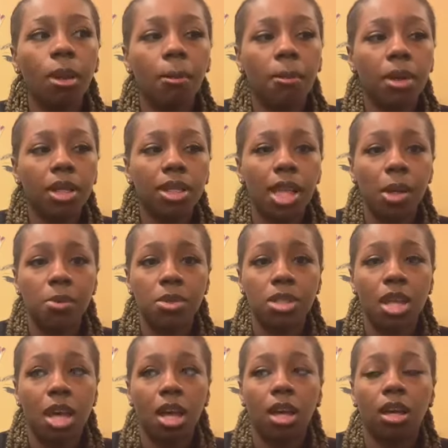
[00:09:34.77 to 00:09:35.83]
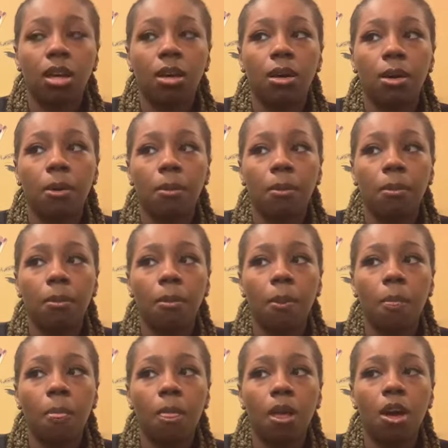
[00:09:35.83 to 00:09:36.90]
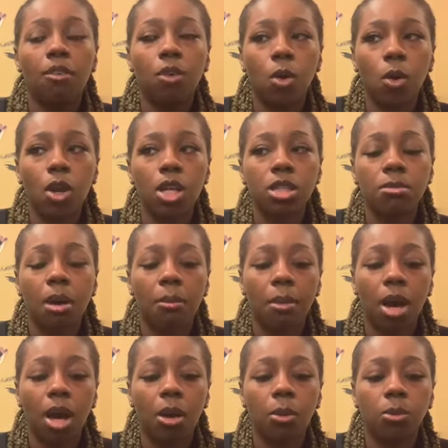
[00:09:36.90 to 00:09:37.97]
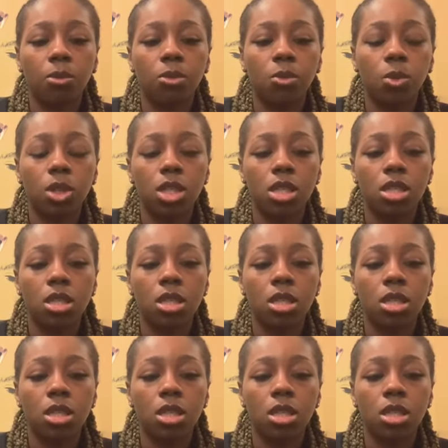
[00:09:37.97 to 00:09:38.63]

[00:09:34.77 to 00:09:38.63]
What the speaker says: But that was that. Of course, my mom was,